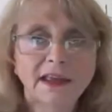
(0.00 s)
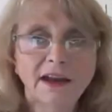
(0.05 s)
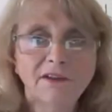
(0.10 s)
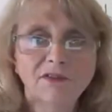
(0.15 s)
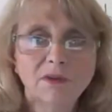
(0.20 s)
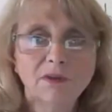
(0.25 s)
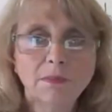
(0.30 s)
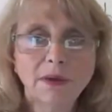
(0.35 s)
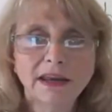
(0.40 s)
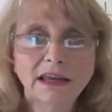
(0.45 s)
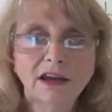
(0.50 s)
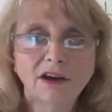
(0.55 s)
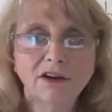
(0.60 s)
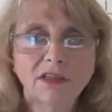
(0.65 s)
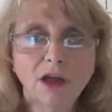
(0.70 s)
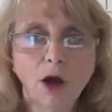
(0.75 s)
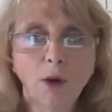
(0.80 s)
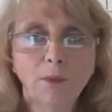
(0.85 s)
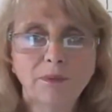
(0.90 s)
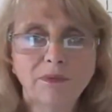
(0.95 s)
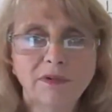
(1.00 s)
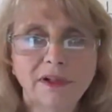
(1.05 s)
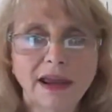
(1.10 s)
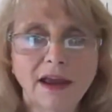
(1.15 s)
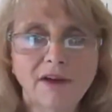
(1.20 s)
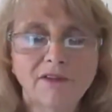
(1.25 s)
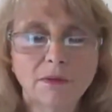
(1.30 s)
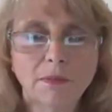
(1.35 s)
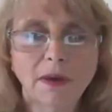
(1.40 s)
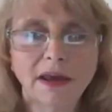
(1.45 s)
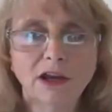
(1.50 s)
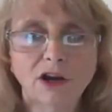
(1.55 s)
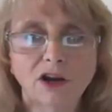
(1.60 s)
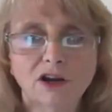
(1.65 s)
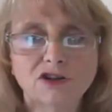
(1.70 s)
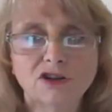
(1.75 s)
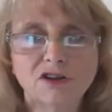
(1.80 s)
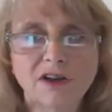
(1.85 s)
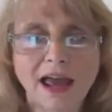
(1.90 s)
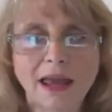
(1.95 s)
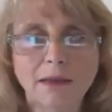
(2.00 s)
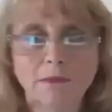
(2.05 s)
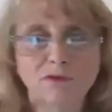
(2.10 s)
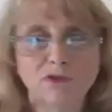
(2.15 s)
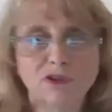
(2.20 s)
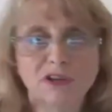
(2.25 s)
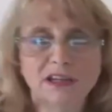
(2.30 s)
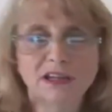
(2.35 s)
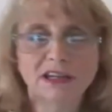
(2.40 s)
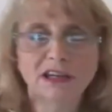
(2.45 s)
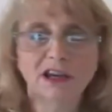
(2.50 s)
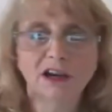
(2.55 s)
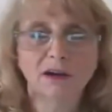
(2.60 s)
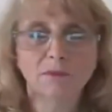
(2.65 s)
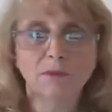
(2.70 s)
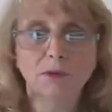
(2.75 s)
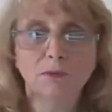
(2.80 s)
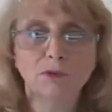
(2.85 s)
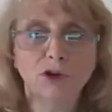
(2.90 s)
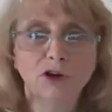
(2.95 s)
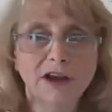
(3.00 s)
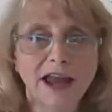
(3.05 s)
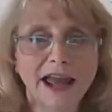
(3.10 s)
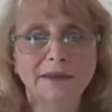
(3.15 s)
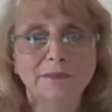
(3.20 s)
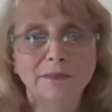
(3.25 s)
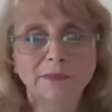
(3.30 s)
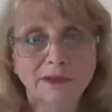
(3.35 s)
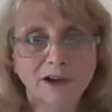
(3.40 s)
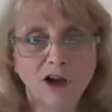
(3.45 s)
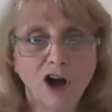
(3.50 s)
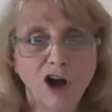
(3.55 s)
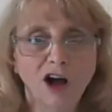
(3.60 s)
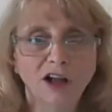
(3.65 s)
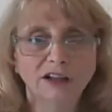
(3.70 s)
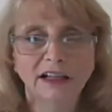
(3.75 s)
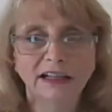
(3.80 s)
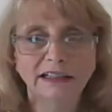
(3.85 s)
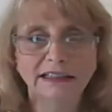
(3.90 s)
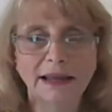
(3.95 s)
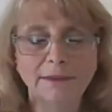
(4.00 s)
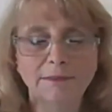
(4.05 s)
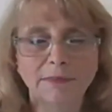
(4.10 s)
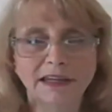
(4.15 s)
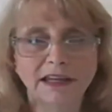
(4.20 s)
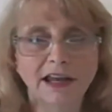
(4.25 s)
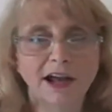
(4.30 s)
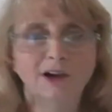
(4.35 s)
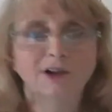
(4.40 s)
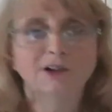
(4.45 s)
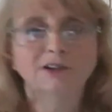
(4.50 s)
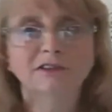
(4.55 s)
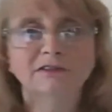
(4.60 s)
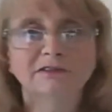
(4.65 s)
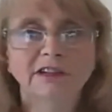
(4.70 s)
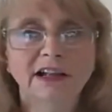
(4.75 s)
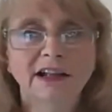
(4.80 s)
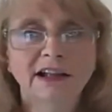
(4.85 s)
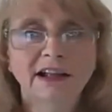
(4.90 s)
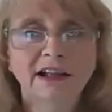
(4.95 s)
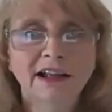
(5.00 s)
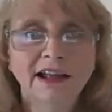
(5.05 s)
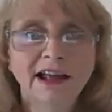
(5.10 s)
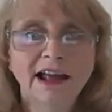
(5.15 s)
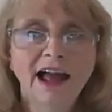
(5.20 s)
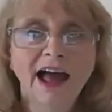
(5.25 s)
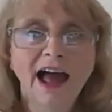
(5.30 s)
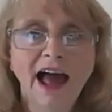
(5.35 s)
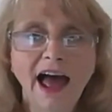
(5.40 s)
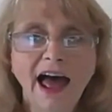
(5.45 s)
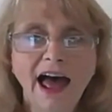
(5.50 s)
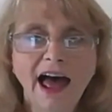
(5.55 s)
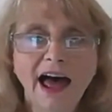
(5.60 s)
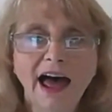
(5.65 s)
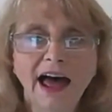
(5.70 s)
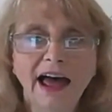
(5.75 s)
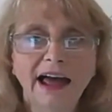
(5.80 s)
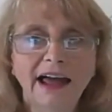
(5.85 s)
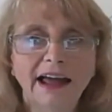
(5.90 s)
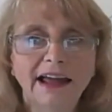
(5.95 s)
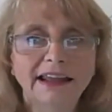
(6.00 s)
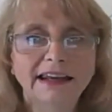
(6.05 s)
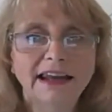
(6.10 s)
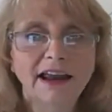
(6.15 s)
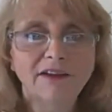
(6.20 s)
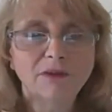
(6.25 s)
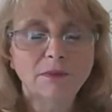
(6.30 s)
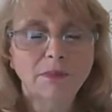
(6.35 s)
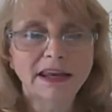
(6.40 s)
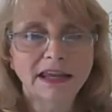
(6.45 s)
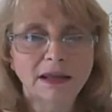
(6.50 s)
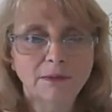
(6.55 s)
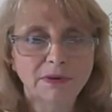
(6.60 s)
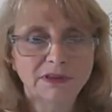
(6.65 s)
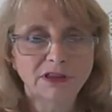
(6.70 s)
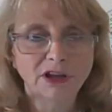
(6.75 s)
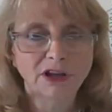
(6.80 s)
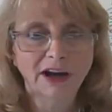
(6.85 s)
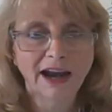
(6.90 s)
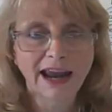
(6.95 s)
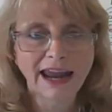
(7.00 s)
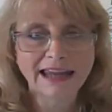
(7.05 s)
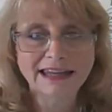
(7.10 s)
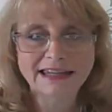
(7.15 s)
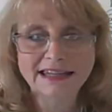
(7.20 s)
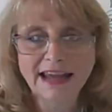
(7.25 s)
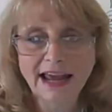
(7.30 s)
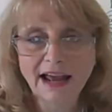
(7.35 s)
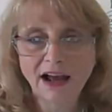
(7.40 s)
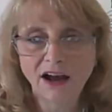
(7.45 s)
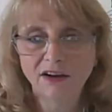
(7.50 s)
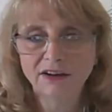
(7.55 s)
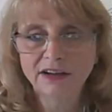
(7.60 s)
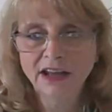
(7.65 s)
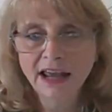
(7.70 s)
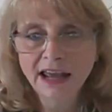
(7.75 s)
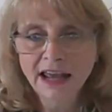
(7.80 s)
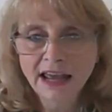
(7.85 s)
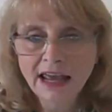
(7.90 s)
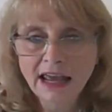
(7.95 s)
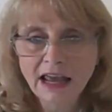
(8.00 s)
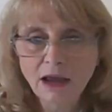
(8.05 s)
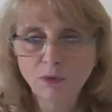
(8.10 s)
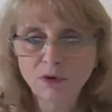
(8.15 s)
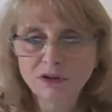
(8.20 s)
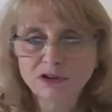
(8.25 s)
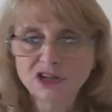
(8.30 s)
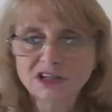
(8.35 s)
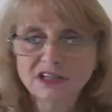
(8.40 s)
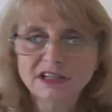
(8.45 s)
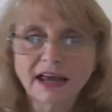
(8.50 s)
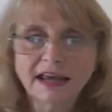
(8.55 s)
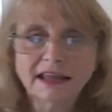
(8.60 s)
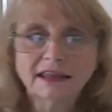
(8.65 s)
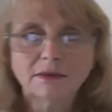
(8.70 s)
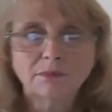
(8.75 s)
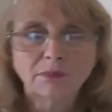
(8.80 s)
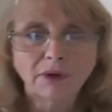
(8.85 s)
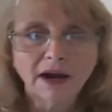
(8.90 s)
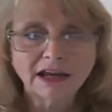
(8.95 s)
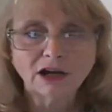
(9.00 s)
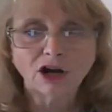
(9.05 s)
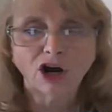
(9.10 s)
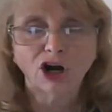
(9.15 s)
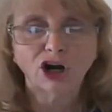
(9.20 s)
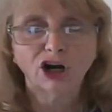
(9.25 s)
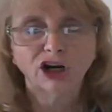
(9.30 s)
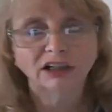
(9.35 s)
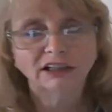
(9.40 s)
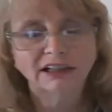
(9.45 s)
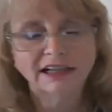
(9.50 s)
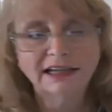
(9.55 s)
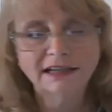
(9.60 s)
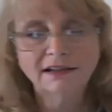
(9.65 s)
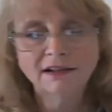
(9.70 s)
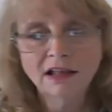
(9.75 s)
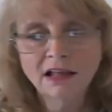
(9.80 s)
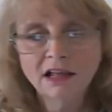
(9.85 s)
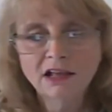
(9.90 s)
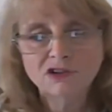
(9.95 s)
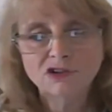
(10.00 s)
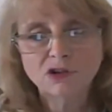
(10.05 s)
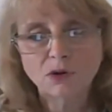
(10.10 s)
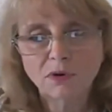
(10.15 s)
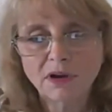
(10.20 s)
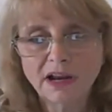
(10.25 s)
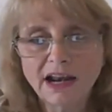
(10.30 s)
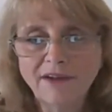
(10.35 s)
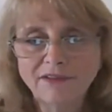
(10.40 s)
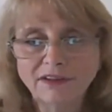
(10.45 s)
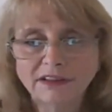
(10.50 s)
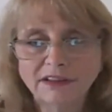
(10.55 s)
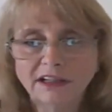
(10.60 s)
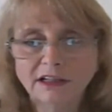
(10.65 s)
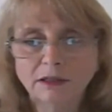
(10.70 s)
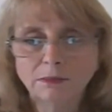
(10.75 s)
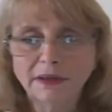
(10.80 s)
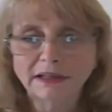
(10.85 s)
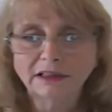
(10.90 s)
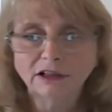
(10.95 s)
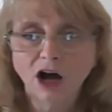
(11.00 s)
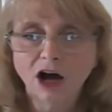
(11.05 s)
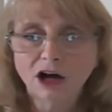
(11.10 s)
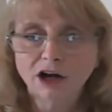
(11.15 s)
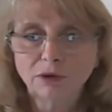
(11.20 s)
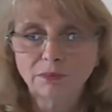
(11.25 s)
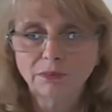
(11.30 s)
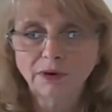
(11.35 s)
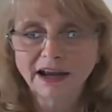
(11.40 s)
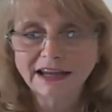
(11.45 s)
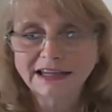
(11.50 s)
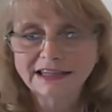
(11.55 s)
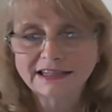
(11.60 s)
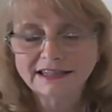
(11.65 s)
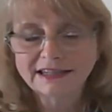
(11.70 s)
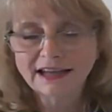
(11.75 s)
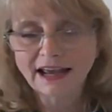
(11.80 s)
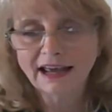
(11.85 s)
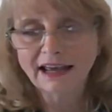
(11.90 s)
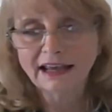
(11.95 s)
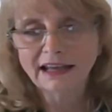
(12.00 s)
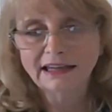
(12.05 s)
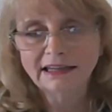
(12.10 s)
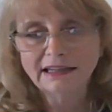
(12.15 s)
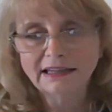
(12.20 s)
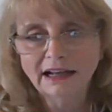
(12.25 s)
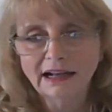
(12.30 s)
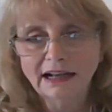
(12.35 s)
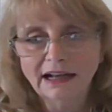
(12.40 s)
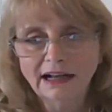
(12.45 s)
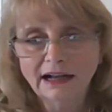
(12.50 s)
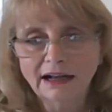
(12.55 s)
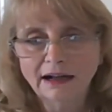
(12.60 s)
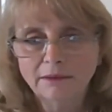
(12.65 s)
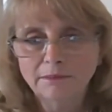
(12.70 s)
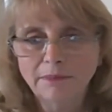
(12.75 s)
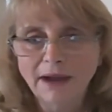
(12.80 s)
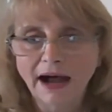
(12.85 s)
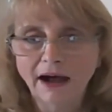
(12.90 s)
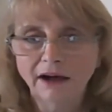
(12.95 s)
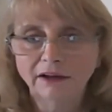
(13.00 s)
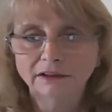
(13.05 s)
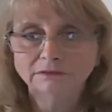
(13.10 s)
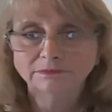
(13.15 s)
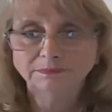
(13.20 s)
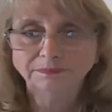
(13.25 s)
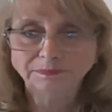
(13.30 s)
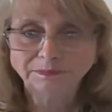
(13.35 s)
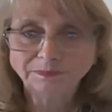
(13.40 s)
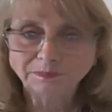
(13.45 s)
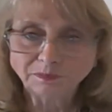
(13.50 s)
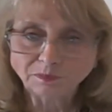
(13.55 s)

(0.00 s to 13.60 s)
Did everybody hear? Hopefully, everybody heard your name. If you didn't hear your name called, let me know. And everybody can put their hand down. And we'll just take the break early. So we're going to have a little bit longer break today, uh, about